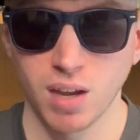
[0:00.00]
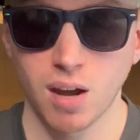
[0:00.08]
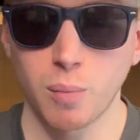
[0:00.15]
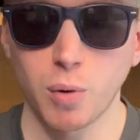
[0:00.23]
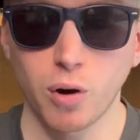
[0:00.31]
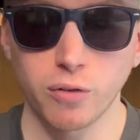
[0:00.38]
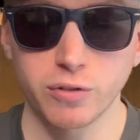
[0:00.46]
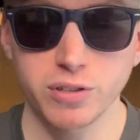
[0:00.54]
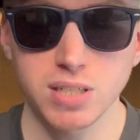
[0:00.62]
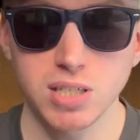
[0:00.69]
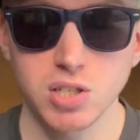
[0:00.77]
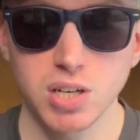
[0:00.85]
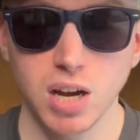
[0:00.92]
I'm all for
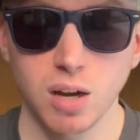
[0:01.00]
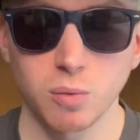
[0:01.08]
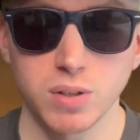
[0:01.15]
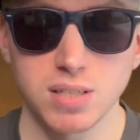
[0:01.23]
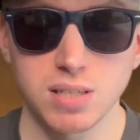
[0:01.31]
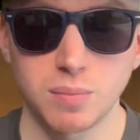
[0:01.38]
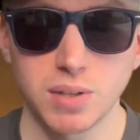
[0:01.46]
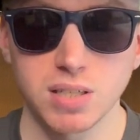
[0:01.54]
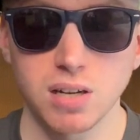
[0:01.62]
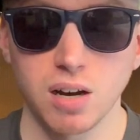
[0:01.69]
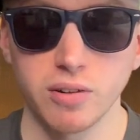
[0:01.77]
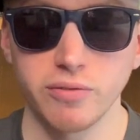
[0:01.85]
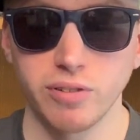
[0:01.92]
CGI when something's
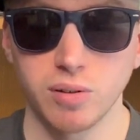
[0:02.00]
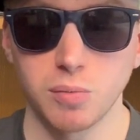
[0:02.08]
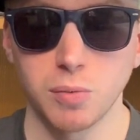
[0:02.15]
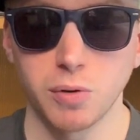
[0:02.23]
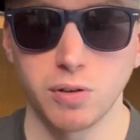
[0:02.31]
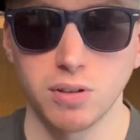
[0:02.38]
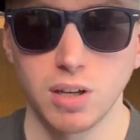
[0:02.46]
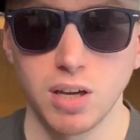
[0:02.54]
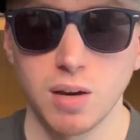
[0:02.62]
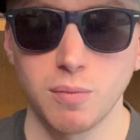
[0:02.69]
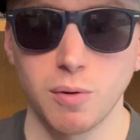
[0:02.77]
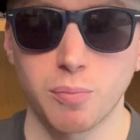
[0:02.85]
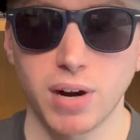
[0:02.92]
unfilmable,
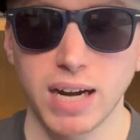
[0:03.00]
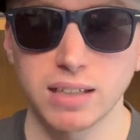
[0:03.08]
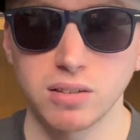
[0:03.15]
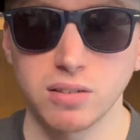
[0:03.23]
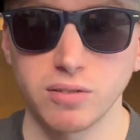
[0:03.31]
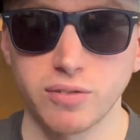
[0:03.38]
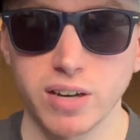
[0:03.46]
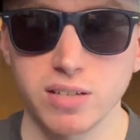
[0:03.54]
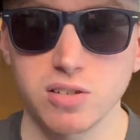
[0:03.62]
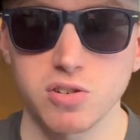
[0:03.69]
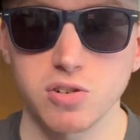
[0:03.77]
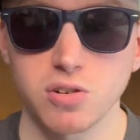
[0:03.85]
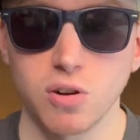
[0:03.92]
but practical effects
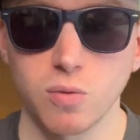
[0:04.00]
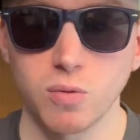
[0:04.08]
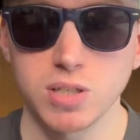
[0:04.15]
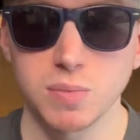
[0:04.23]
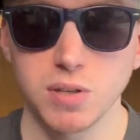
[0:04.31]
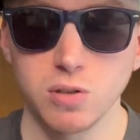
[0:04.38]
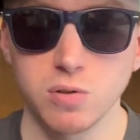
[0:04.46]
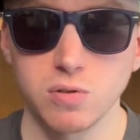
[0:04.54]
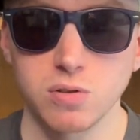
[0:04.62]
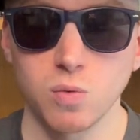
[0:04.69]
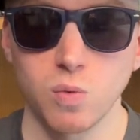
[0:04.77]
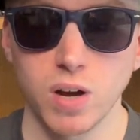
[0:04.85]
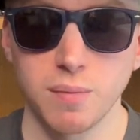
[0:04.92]
should always be
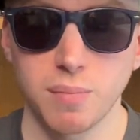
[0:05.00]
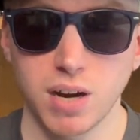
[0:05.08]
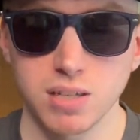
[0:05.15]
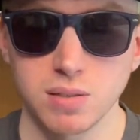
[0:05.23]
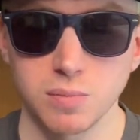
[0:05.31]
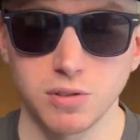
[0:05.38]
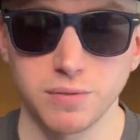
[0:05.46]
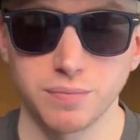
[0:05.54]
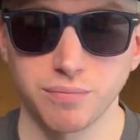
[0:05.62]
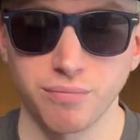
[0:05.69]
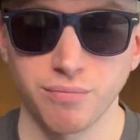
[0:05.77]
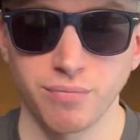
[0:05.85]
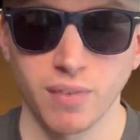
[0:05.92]
used when possible.
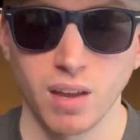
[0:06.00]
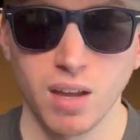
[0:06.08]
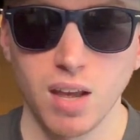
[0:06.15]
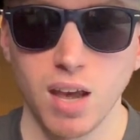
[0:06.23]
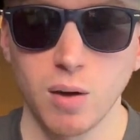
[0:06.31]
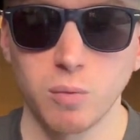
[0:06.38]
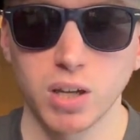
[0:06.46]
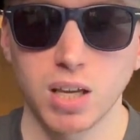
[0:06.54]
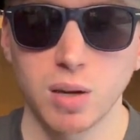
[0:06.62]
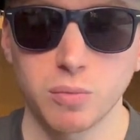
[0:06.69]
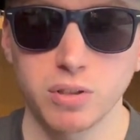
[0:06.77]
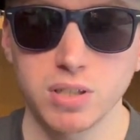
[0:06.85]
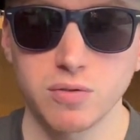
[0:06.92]
And when
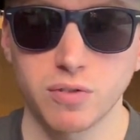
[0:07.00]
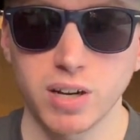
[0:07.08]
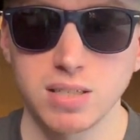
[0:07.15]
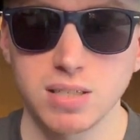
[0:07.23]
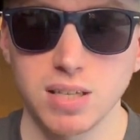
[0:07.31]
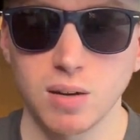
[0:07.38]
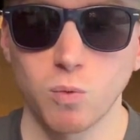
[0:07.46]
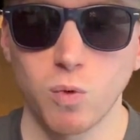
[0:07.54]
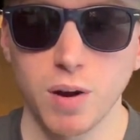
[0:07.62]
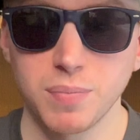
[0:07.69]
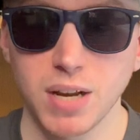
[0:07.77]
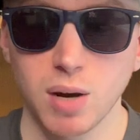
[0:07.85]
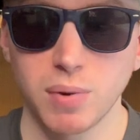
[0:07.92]
Kimberly's friends get
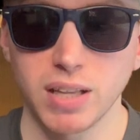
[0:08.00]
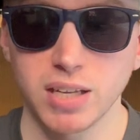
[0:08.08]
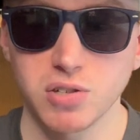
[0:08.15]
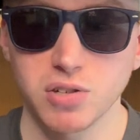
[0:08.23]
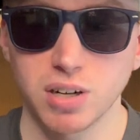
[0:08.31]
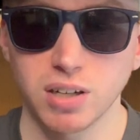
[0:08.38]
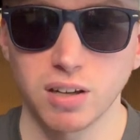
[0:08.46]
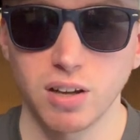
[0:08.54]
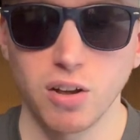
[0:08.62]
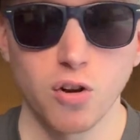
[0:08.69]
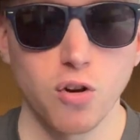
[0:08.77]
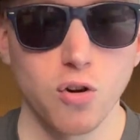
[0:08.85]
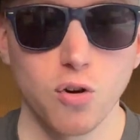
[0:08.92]
wiped out by that truck,
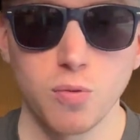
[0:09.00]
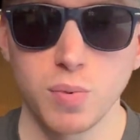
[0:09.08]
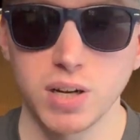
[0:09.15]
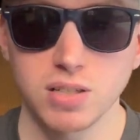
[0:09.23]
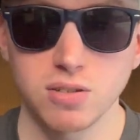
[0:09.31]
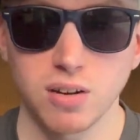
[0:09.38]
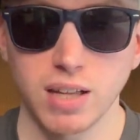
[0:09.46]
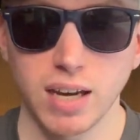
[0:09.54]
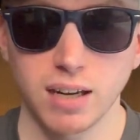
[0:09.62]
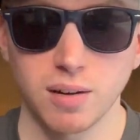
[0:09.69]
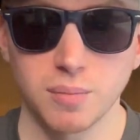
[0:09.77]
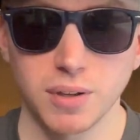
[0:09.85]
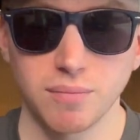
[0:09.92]
nobody saw
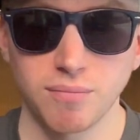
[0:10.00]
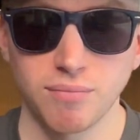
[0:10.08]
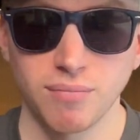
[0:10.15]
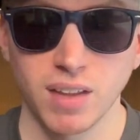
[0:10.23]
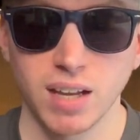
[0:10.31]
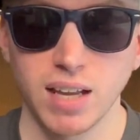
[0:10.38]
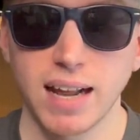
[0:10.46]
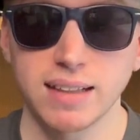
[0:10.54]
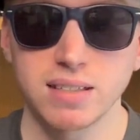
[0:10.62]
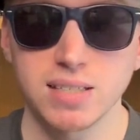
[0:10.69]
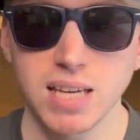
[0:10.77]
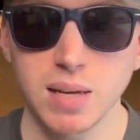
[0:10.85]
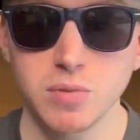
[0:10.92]
that coming. It had
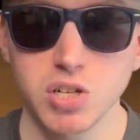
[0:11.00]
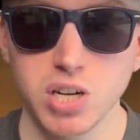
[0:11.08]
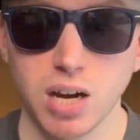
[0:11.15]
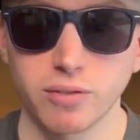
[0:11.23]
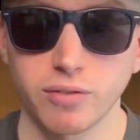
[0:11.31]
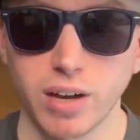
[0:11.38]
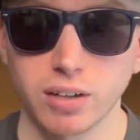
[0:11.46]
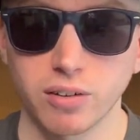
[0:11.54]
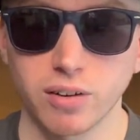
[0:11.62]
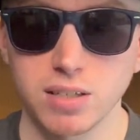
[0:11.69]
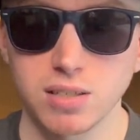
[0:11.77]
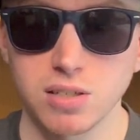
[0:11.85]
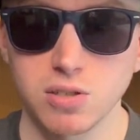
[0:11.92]
the same shock factor
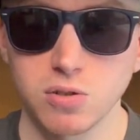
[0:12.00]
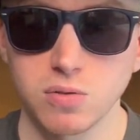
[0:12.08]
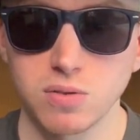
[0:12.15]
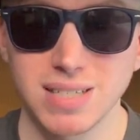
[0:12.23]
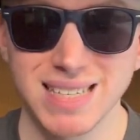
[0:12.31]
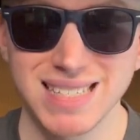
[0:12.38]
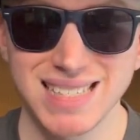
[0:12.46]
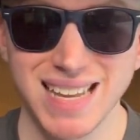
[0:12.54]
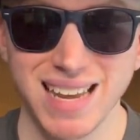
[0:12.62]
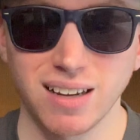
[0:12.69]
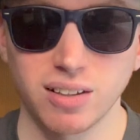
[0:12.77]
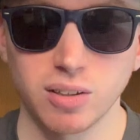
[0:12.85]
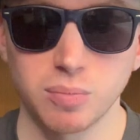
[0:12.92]
as the students
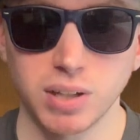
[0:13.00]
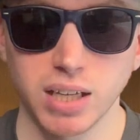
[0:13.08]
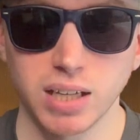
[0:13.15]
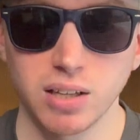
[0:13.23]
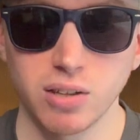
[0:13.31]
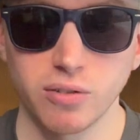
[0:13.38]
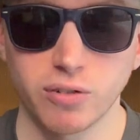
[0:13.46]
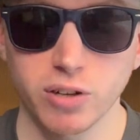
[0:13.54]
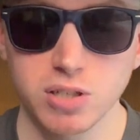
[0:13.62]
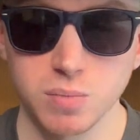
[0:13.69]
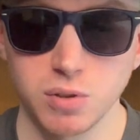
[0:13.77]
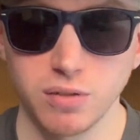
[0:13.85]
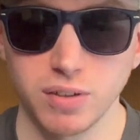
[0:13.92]
staying on the plane in the
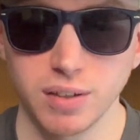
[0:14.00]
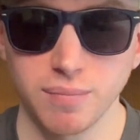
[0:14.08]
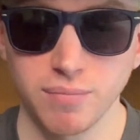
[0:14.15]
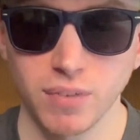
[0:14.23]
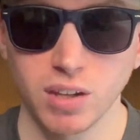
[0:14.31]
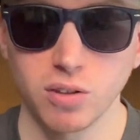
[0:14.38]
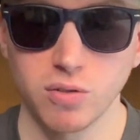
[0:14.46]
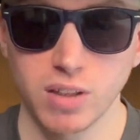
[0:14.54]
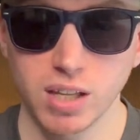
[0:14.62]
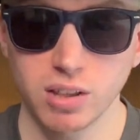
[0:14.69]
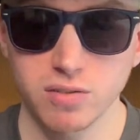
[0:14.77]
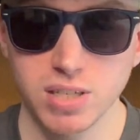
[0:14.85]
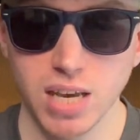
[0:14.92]
first movie. You
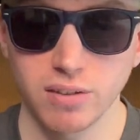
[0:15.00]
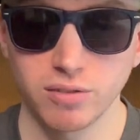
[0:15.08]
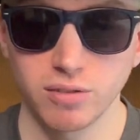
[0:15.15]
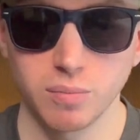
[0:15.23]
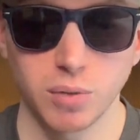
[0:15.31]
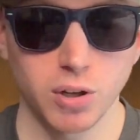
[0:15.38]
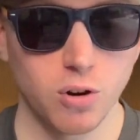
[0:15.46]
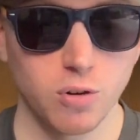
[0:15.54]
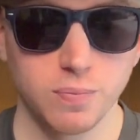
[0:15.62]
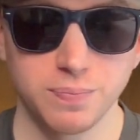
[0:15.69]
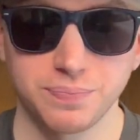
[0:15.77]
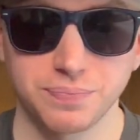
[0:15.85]
think they're safe, but nope.